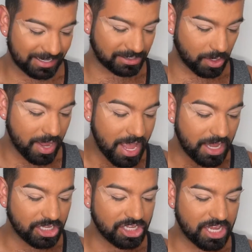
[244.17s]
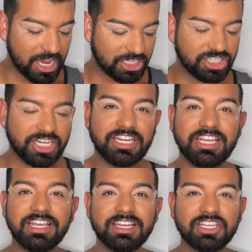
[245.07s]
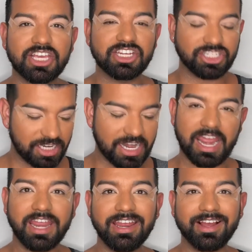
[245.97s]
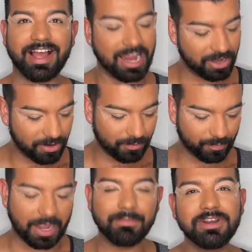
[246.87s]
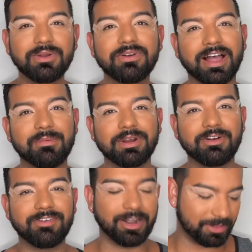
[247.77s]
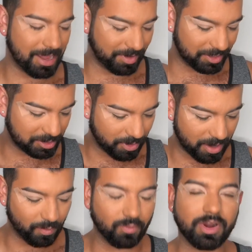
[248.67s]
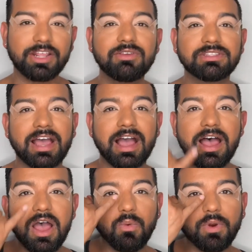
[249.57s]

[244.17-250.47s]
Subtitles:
so Yejide. I'm gonna Google that. I'm gonna go find out what that means. But we're gonna use that.